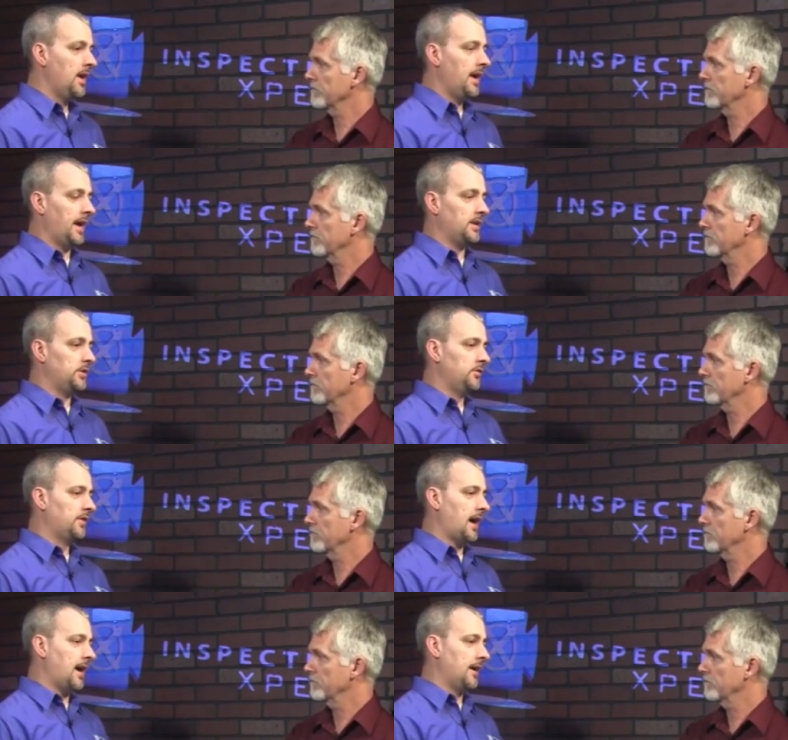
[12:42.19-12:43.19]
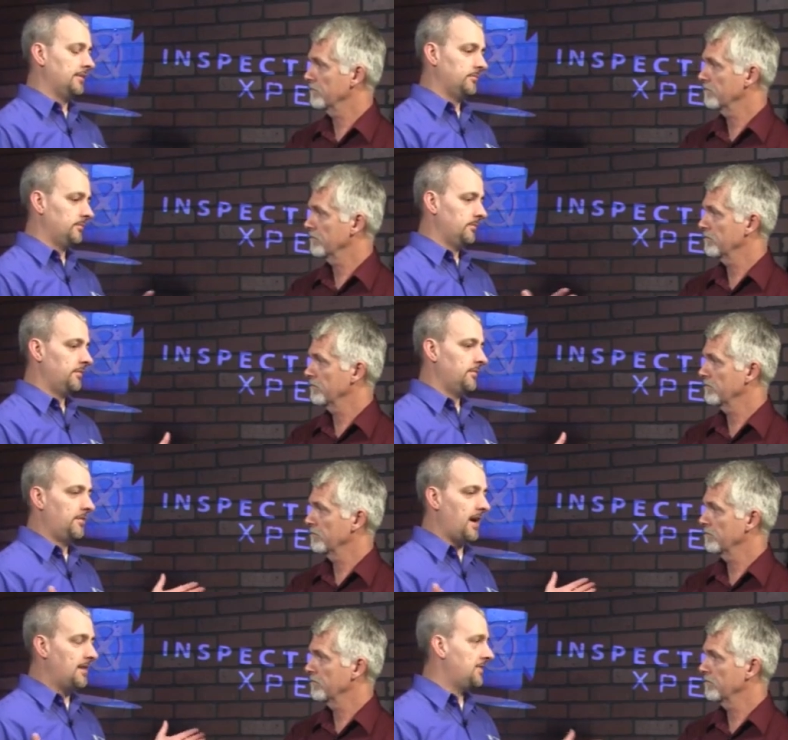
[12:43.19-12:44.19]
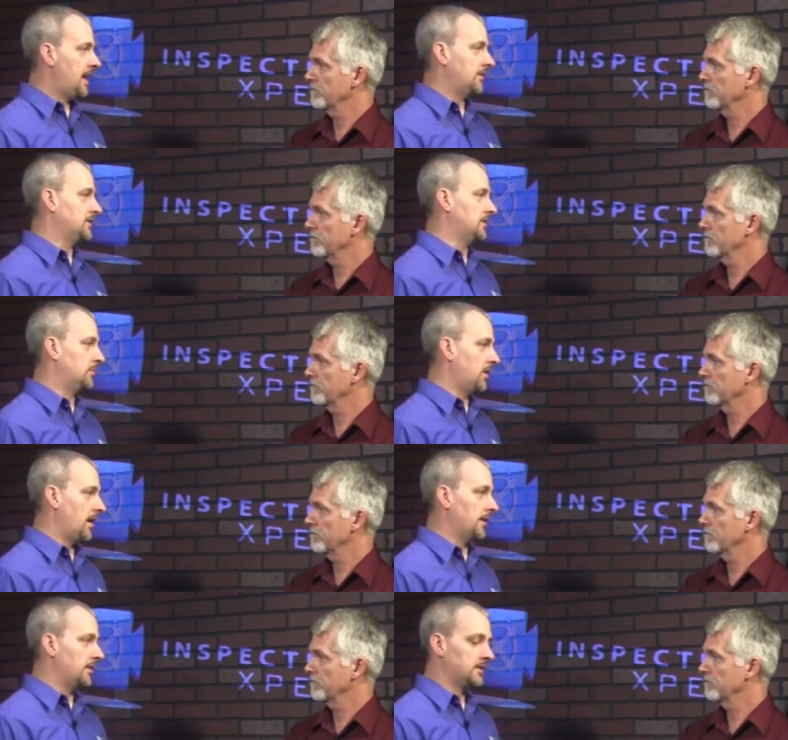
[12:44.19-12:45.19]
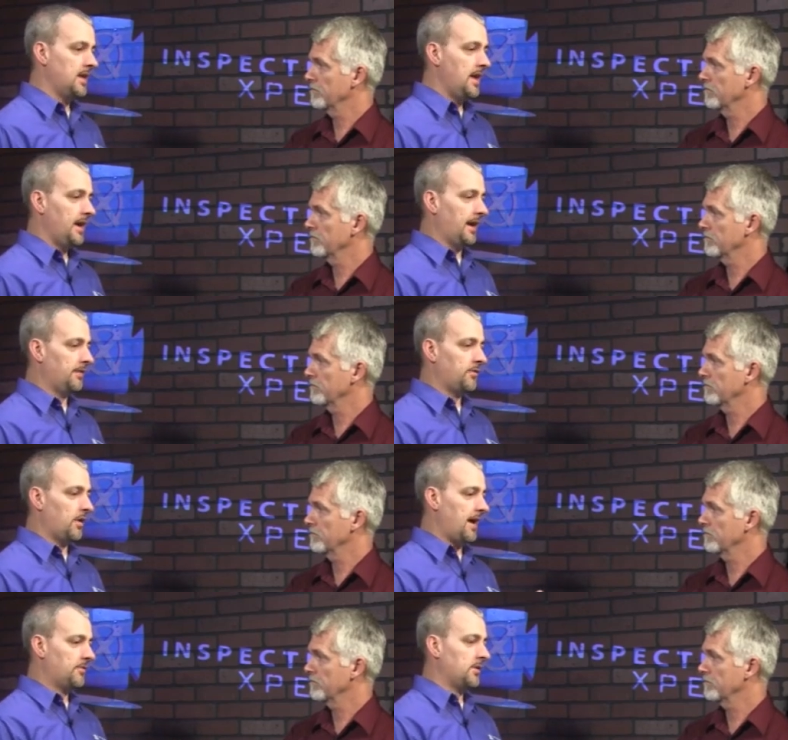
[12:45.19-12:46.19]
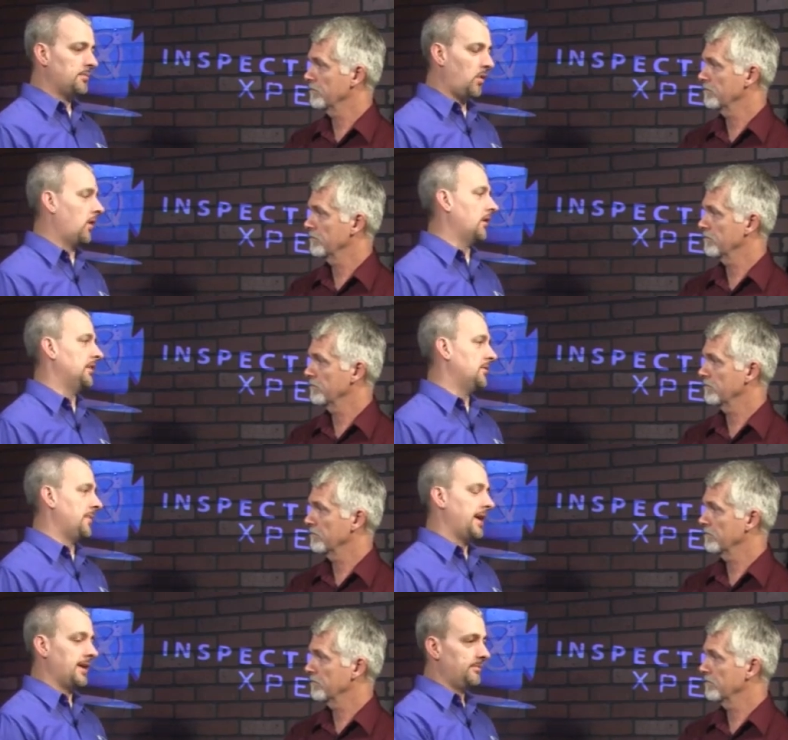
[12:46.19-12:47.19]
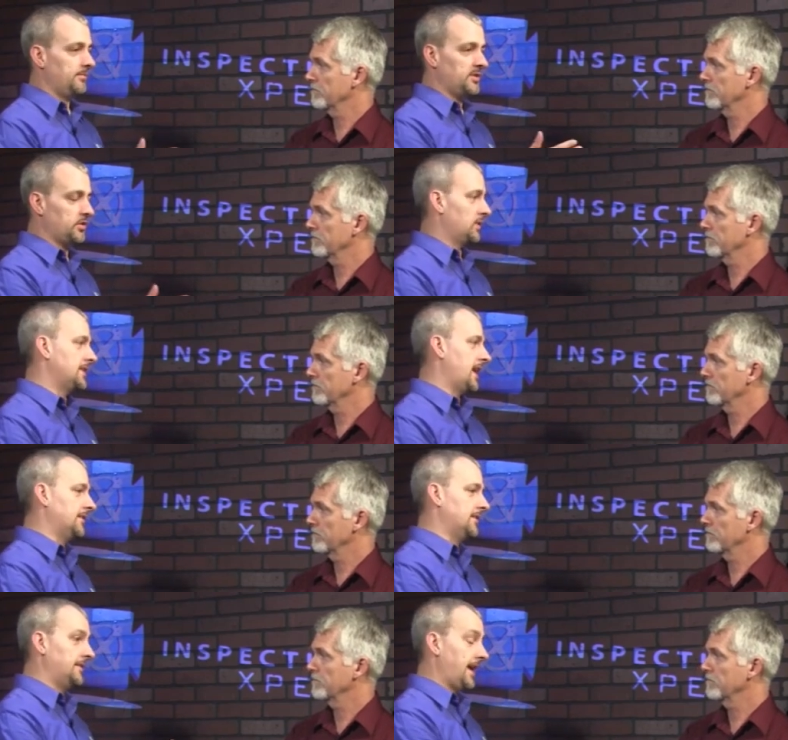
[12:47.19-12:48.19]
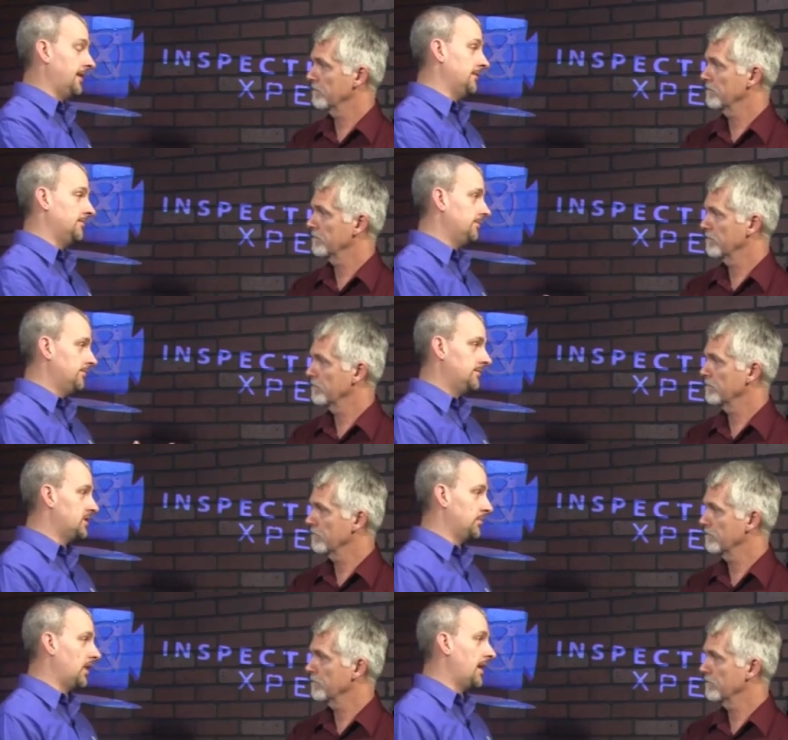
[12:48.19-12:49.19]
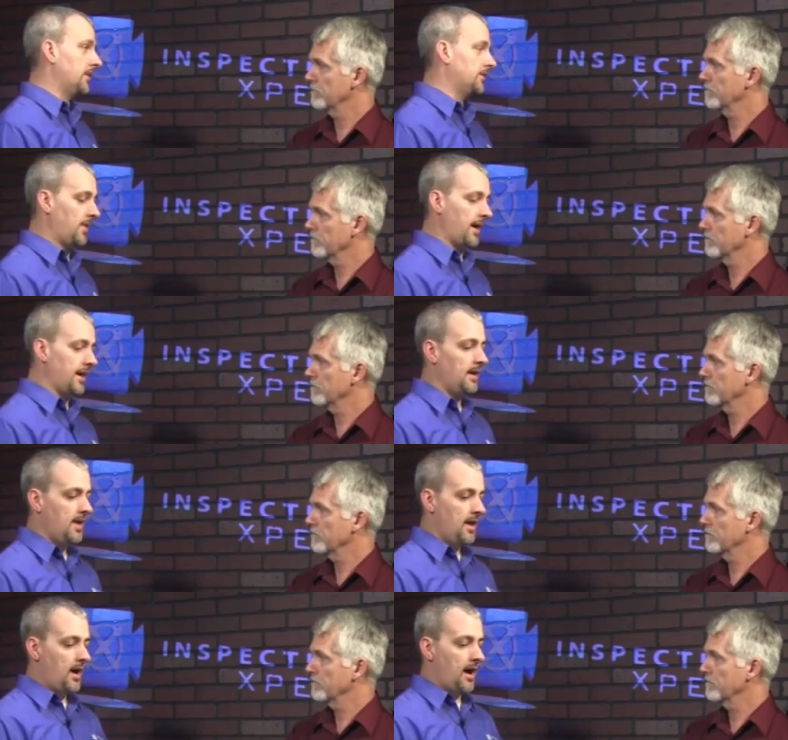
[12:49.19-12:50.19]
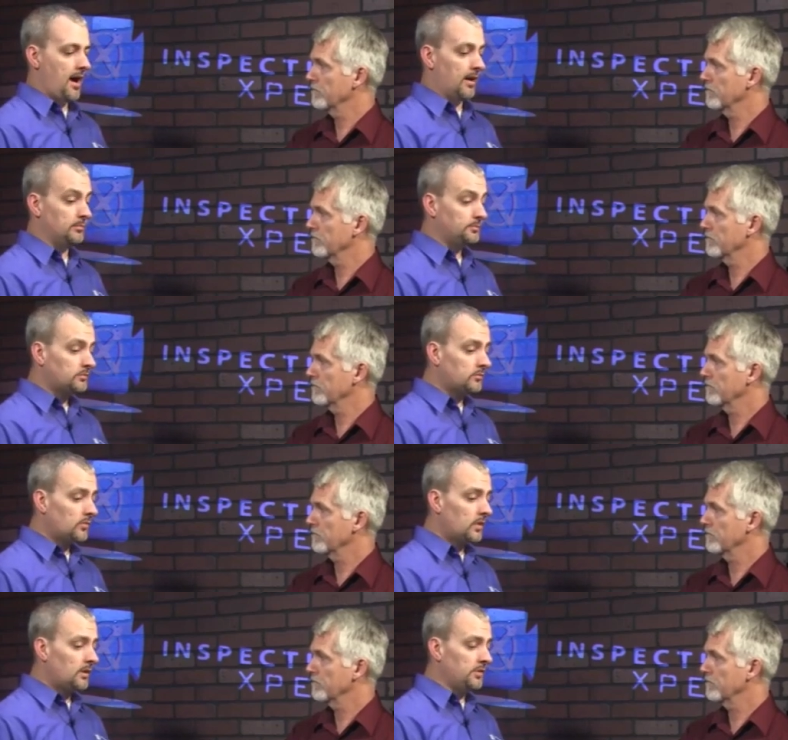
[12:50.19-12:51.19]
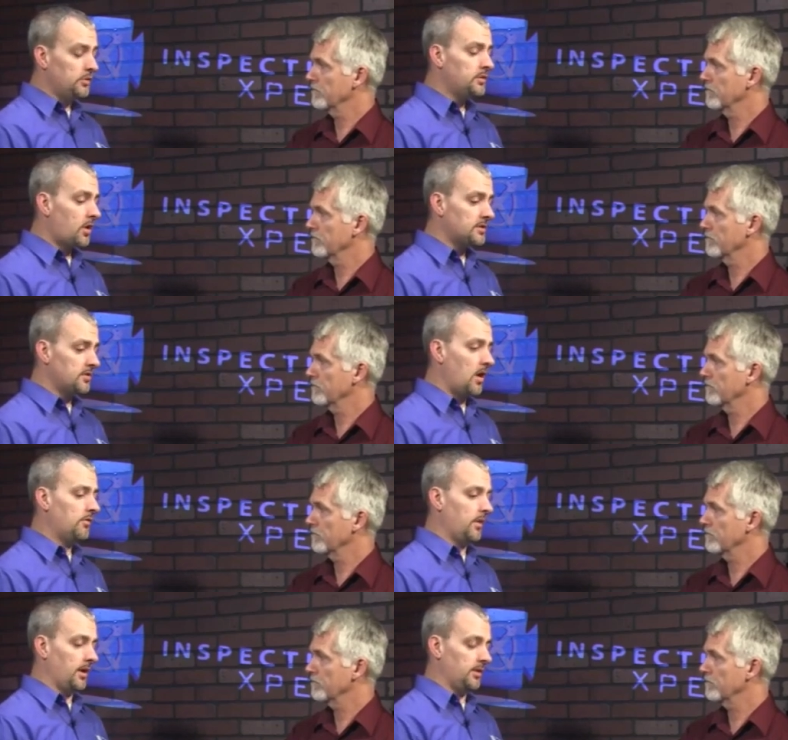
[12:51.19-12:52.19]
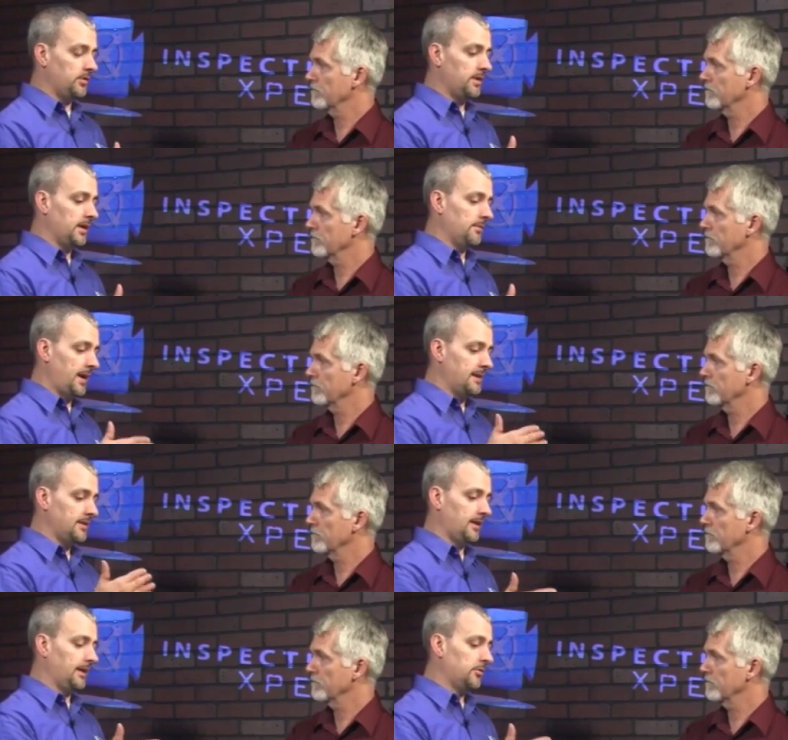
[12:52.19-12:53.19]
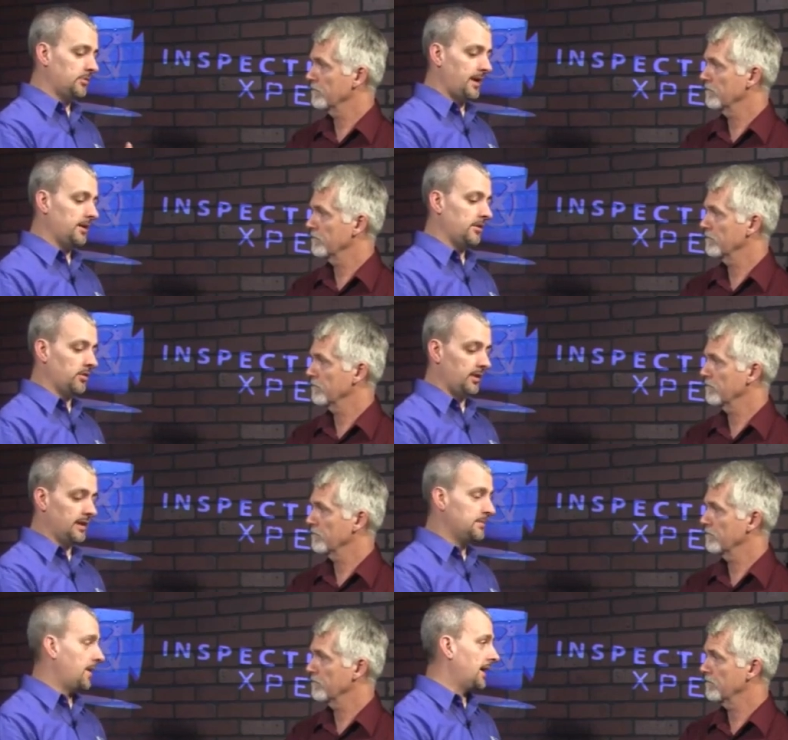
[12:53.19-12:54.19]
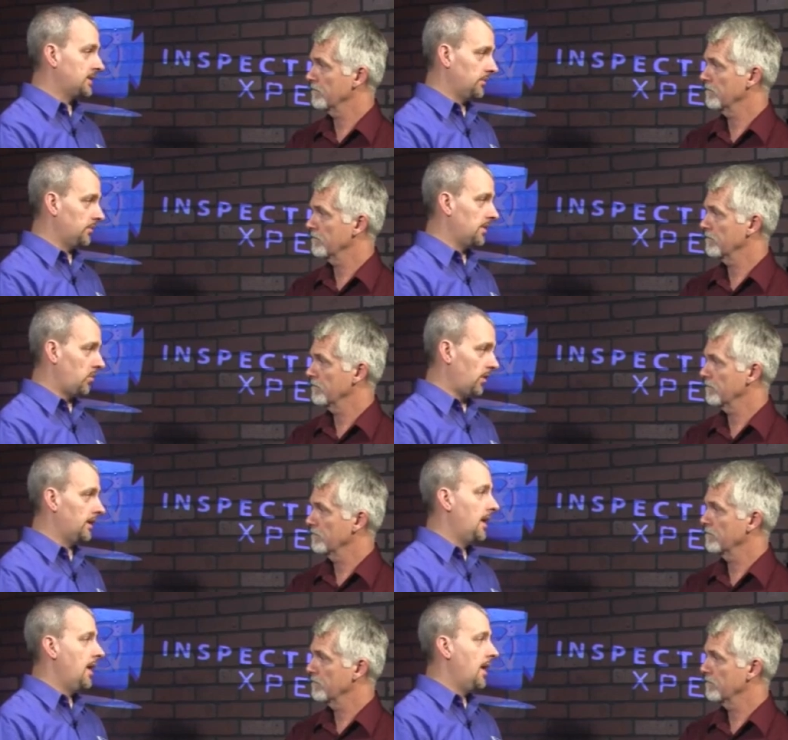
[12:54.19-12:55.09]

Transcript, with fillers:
Speaker 1: and you've got 5,000 suppliers, and for every part you may source that to 10 suppliers, right? If you use our software, you can basically create your inspection report